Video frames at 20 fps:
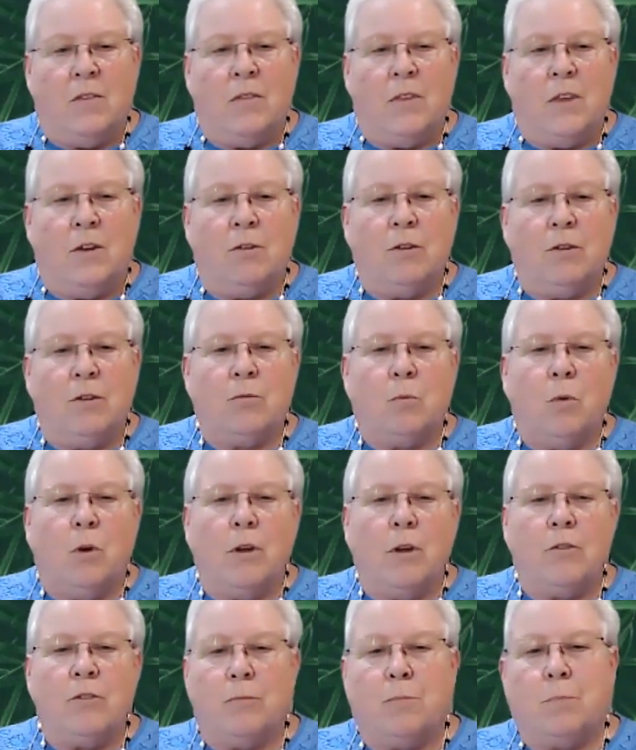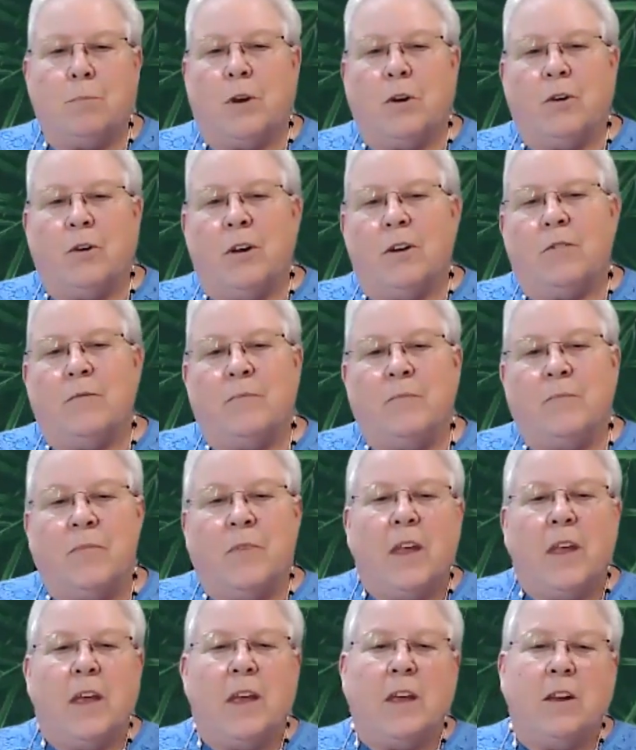There is one spirit
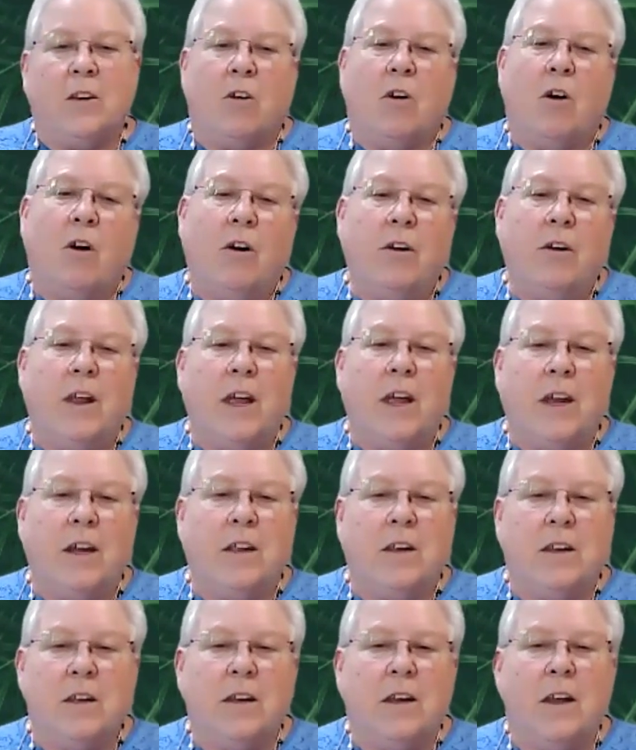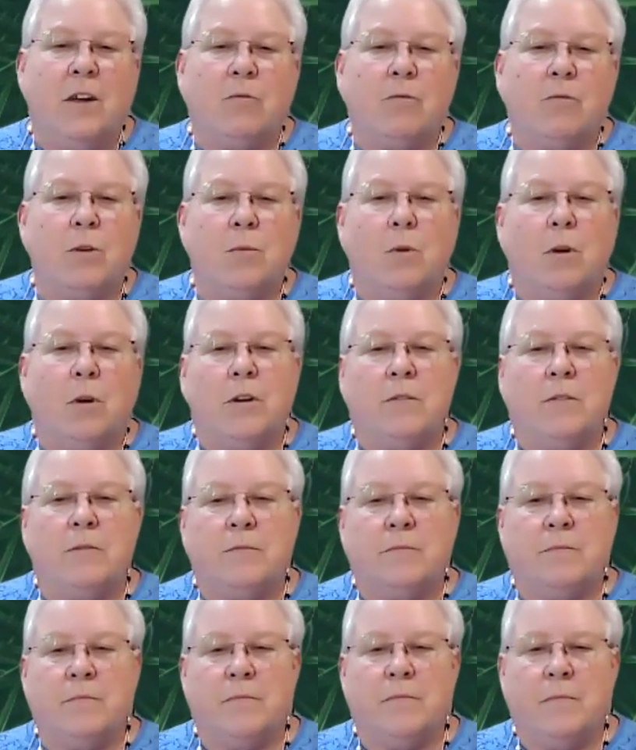incarnated in everyone,
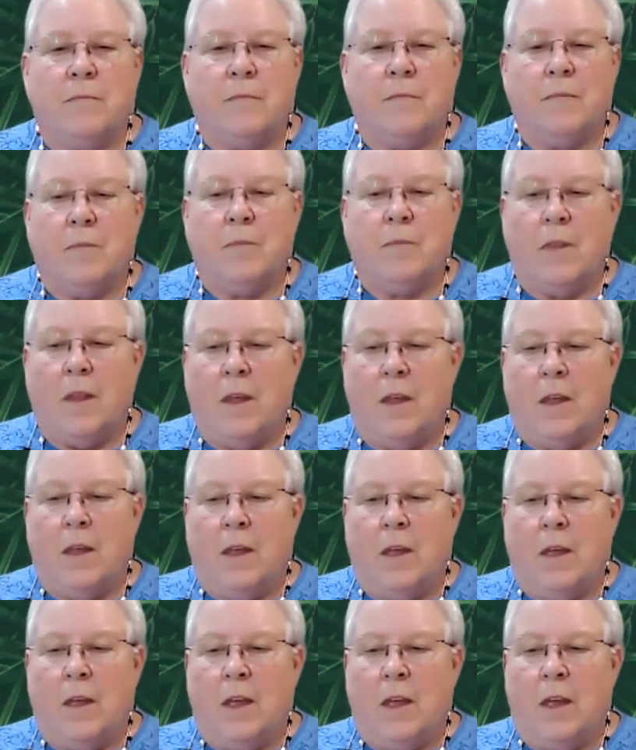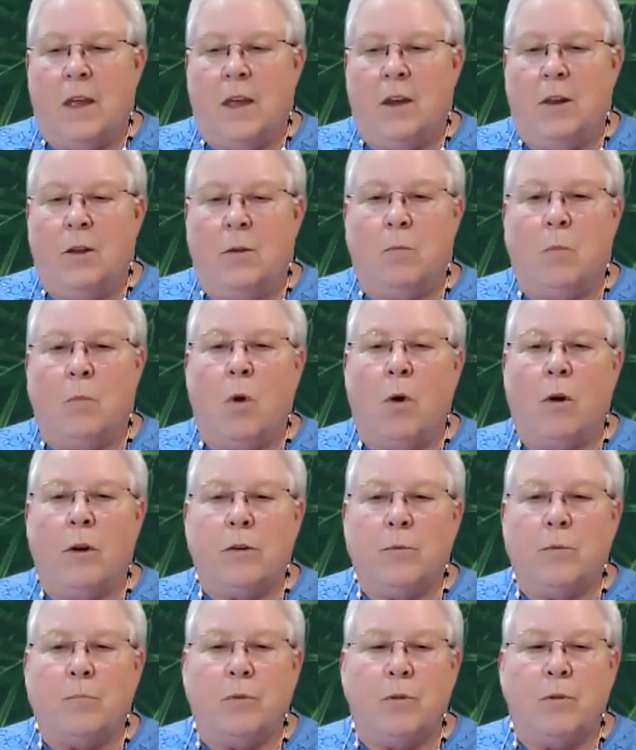an
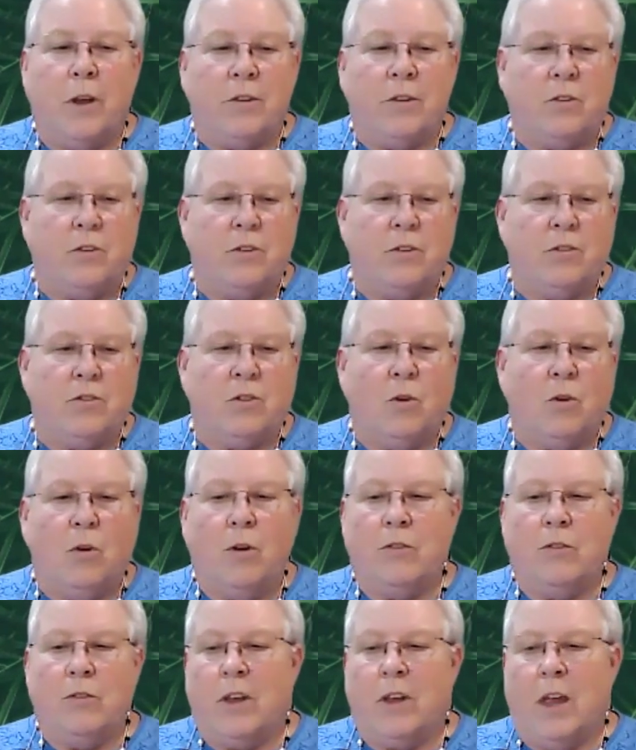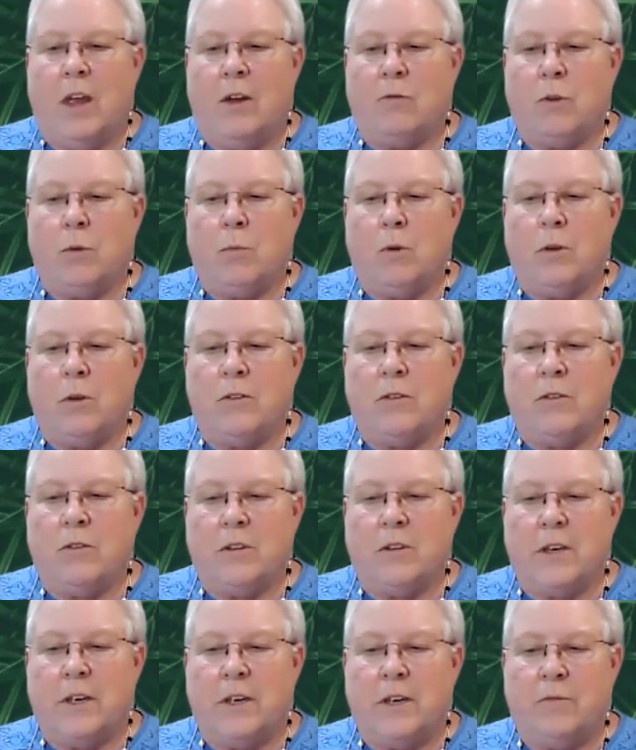immortal presence causing everyone to
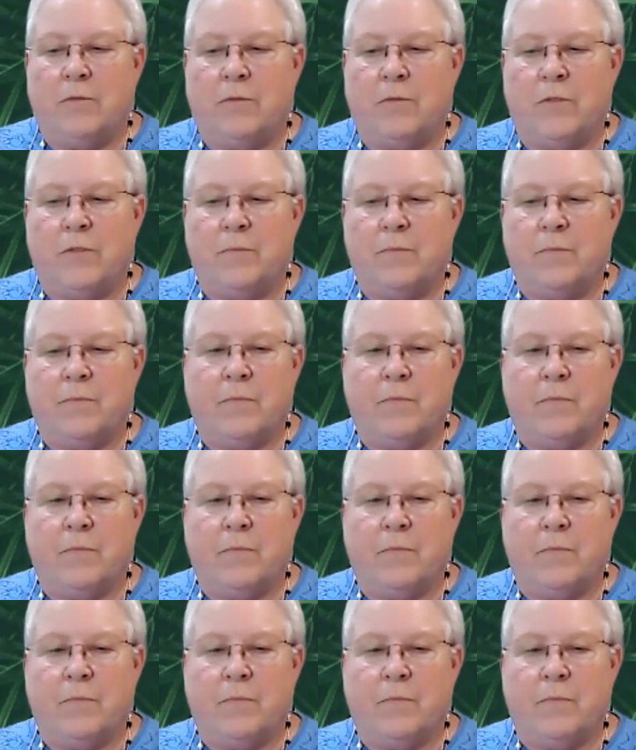live.